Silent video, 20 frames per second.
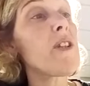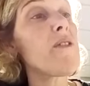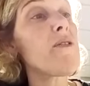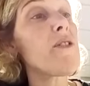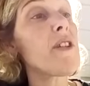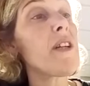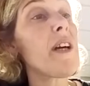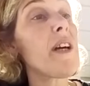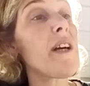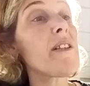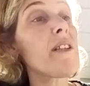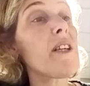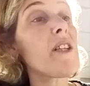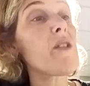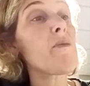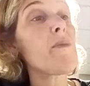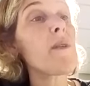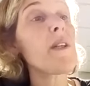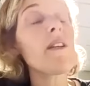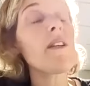of Christ
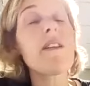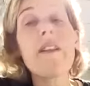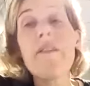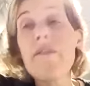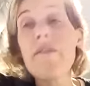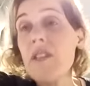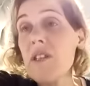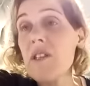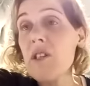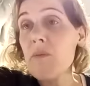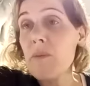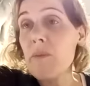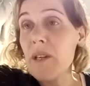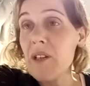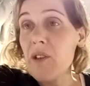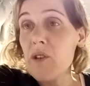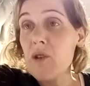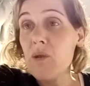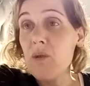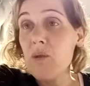has been given
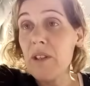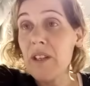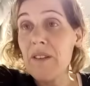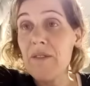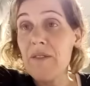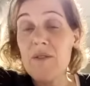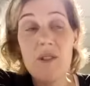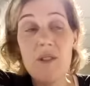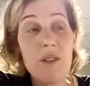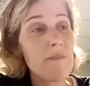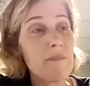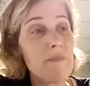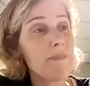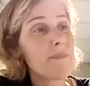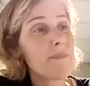spiritual gifts.